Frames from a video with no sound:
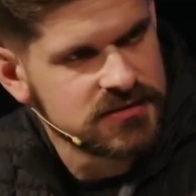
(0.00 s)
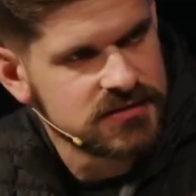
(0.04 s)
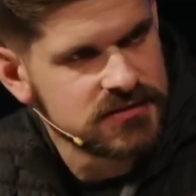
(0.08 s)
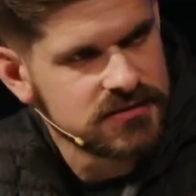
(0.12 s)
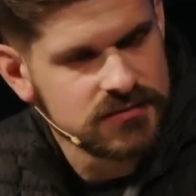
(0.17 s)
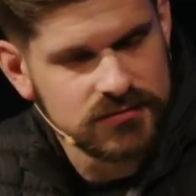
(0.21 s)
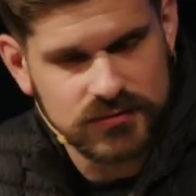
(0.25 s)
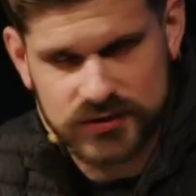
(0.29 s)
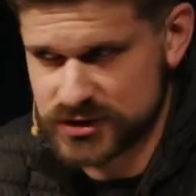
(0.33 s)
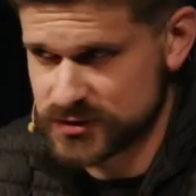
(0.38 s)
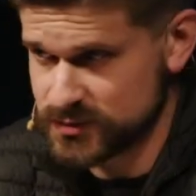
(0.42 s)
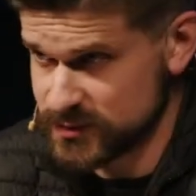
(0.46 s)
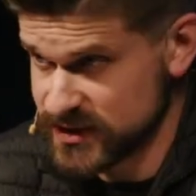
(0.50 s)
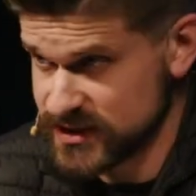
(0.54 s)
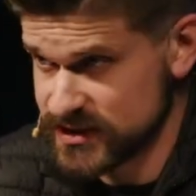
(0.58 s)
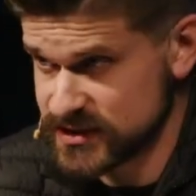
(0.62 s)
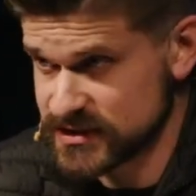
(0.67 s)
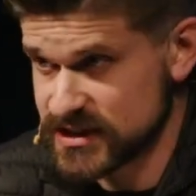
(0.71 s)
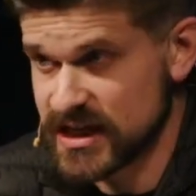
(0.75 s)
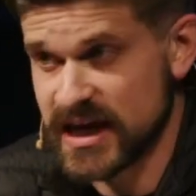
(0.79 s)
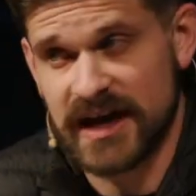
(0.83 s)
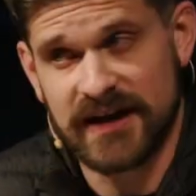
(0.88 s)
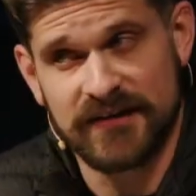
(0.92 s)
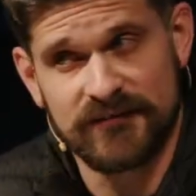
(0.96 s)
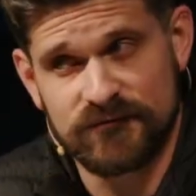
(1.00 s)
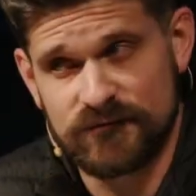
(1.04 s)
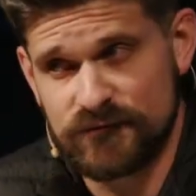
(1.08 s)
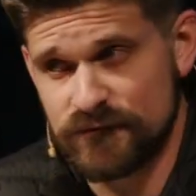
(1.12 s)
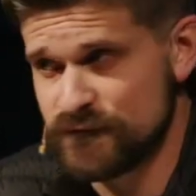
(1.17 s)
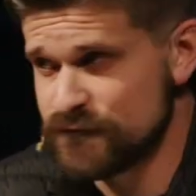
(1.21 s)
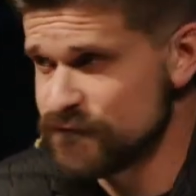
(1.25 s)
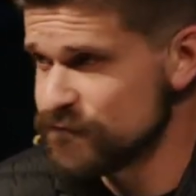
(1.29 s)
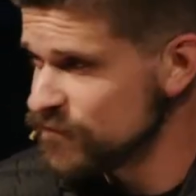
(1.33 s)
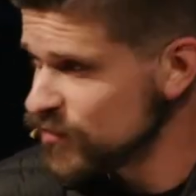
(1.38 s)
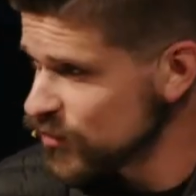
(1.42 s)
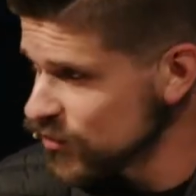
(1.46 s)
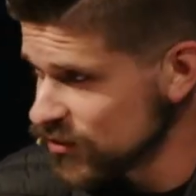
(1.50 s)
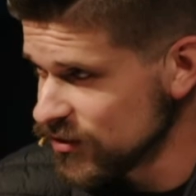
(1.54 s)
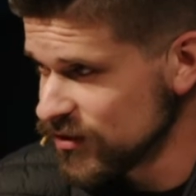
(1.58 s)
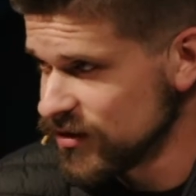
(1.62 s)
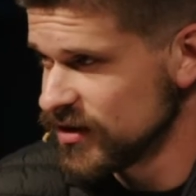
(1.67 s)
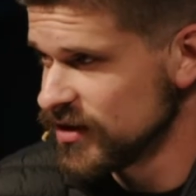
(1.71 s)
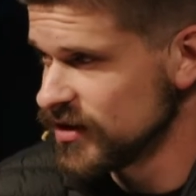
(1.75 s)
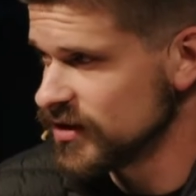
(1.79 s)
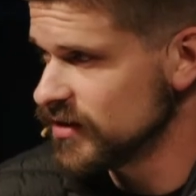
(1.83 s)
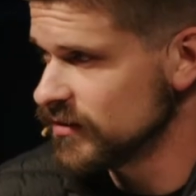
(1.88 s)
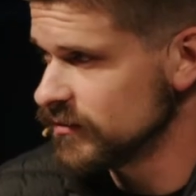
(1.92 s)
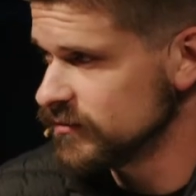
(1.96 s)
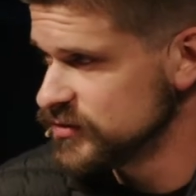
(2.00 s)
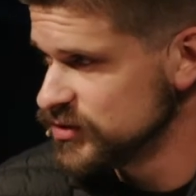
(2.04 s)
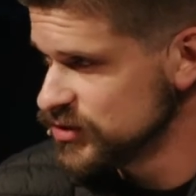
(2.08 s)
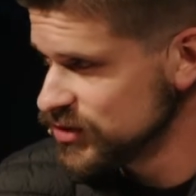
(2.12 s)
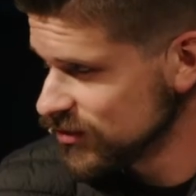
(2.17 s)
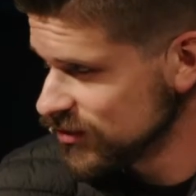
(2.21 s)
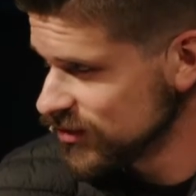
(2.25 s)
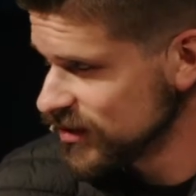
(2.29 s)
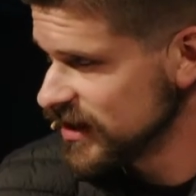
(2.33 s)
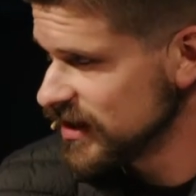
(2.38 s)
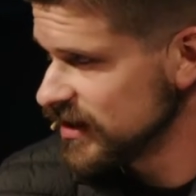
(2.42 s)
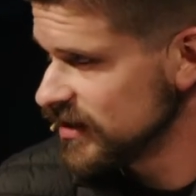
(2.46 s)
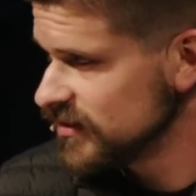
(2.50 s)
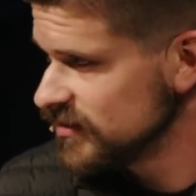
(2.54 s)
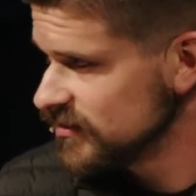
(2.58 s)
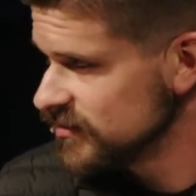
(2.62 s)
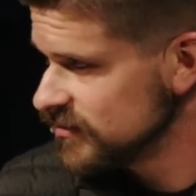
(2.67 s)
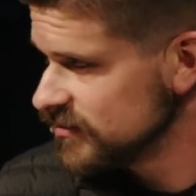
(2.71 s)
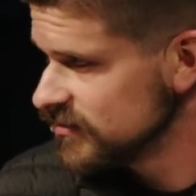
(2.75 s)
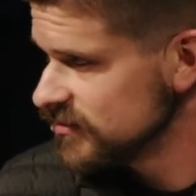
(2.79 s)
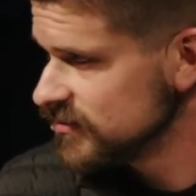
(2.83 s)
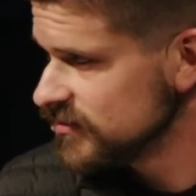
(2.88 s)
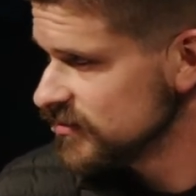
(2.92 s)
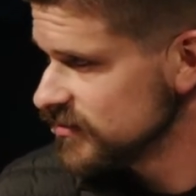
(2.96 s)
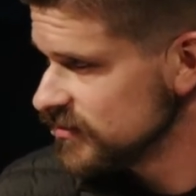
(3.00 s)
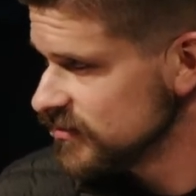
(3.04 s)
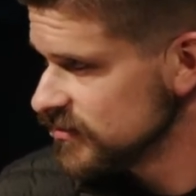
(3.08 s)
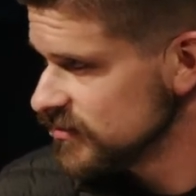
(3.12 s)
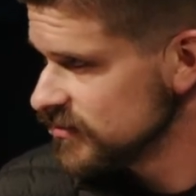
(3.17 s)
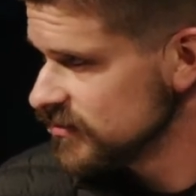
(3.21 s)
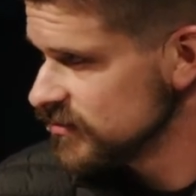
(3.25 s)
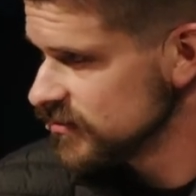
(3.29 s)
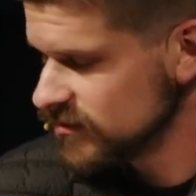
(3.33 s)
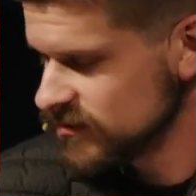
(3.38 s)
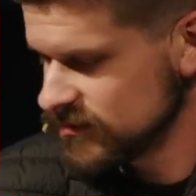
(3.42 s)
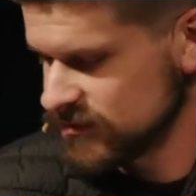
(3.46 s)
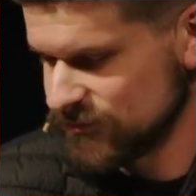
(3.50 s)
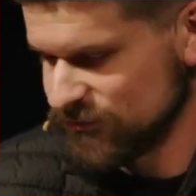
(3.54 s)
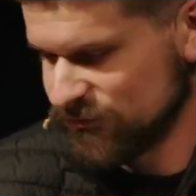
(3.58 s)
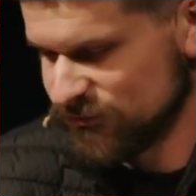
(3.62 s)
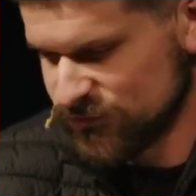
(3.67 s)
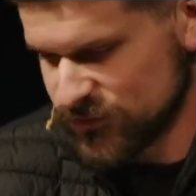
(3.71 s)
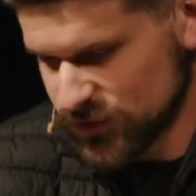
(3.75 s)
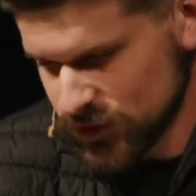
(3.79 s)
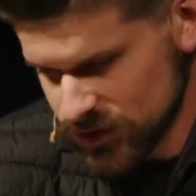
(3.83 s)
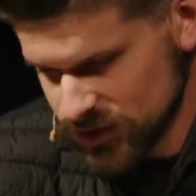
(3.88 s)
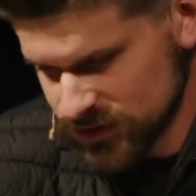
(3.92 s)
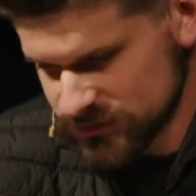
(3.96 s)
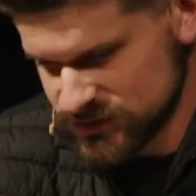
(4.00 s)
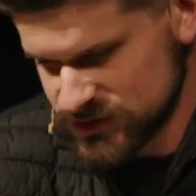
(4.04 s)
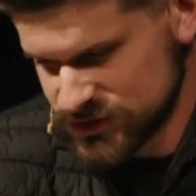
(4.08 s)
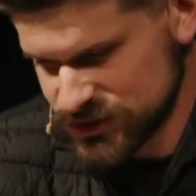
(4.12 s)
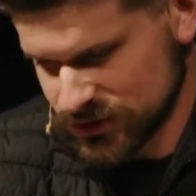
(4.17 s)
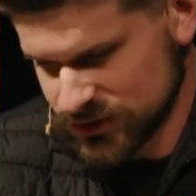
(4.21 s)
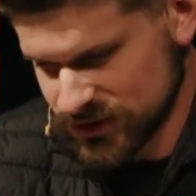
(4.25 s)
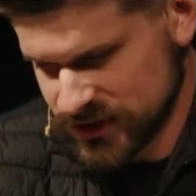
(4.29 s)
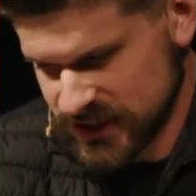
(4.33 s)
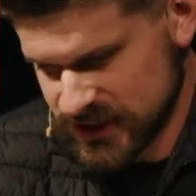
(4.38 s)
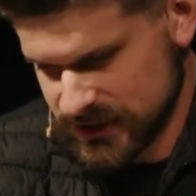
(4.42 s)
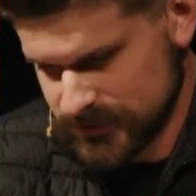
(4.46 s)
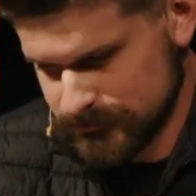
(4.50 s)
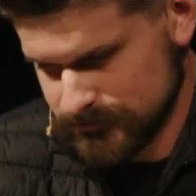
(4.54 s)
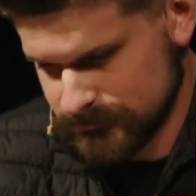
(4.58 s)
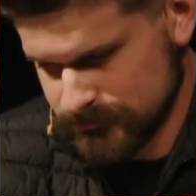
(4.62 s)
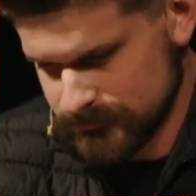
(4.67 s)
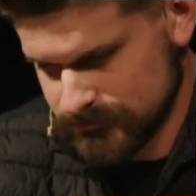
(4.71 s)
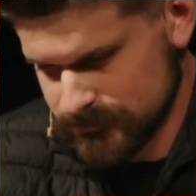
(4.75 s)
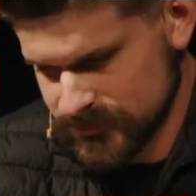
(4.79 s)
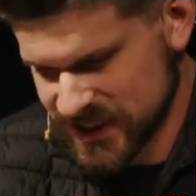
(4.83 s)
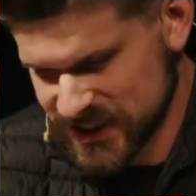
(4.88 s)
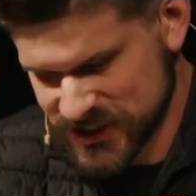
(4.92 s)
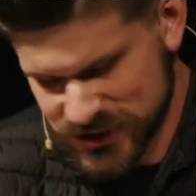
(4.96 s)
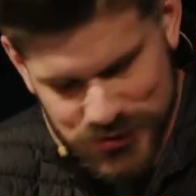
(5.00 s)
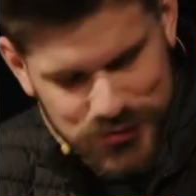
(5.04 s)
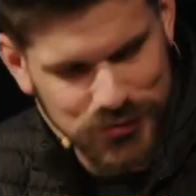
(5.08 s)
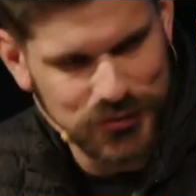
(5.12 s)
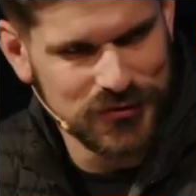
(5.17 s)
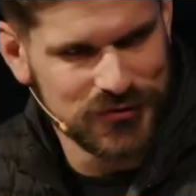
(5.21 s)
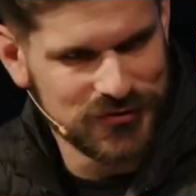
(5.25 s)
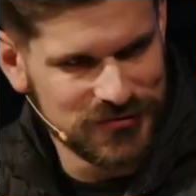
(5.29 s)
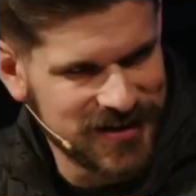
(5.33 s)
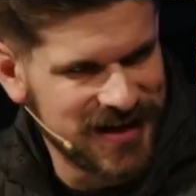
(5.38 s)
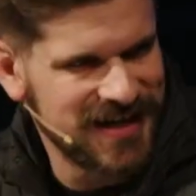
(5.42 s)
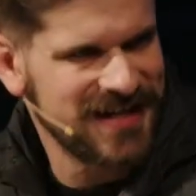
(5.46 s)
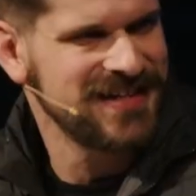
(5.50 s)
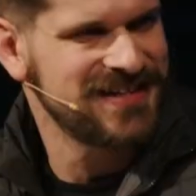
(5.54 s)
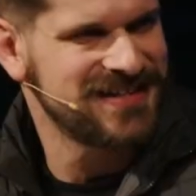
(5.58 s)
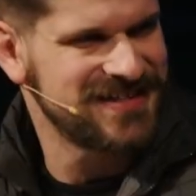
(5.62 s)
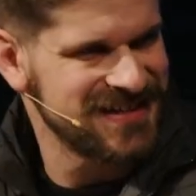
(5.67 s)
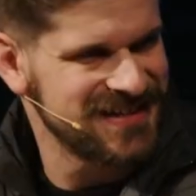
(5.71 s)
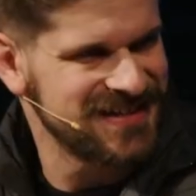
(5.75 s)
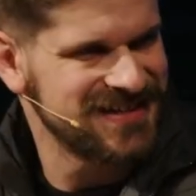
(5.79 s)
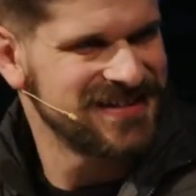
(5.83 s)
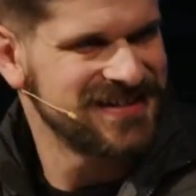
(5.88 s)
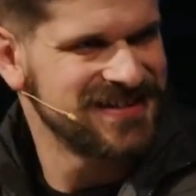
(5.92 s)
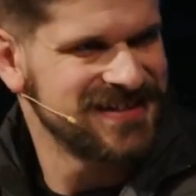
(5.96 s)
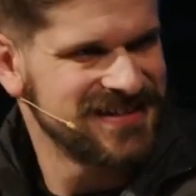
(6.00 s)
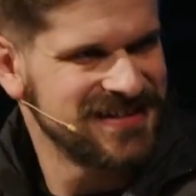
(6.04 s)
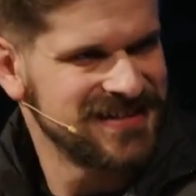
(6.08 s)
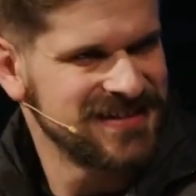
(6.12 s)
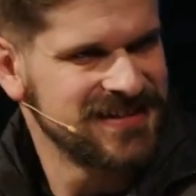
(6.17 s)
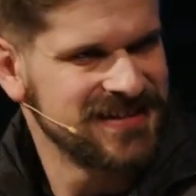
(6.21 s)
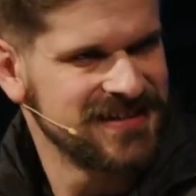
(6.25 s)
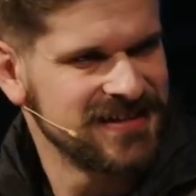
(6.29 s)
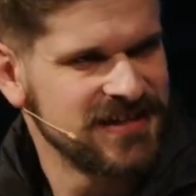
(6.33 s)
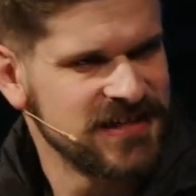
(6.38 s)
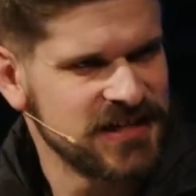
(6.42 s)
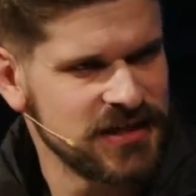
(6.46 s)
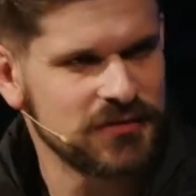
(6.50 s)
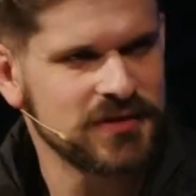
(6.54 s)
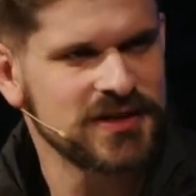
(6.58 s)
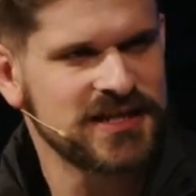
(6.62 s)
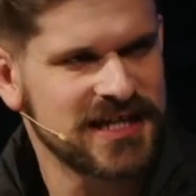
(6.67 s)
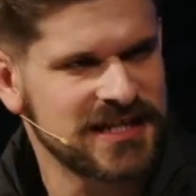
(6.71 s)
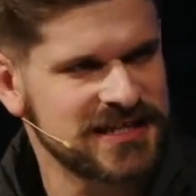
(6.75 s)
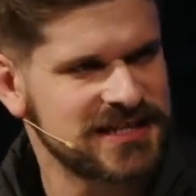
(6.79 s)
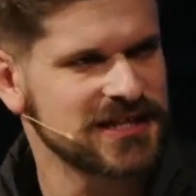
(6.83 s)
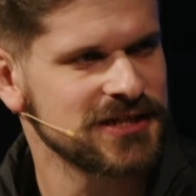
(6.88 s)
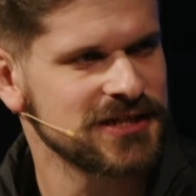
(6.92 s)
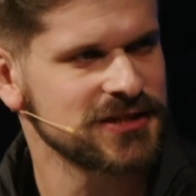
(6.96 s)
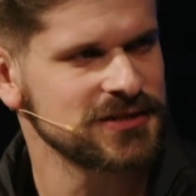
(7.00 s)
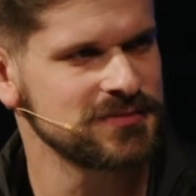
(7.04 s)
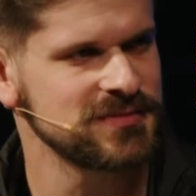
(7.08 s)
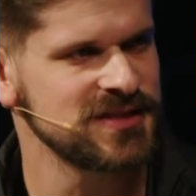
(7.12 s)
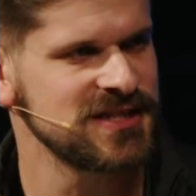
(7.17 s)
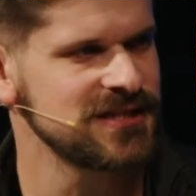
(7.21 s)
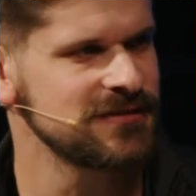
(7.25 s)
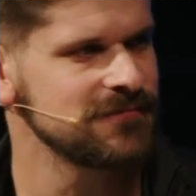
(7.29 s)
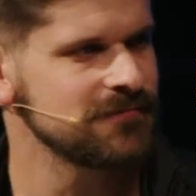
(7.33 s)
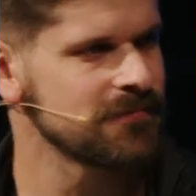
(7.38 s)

which means and full of joy. Full of joy. That's cool, right? You know what that tells me?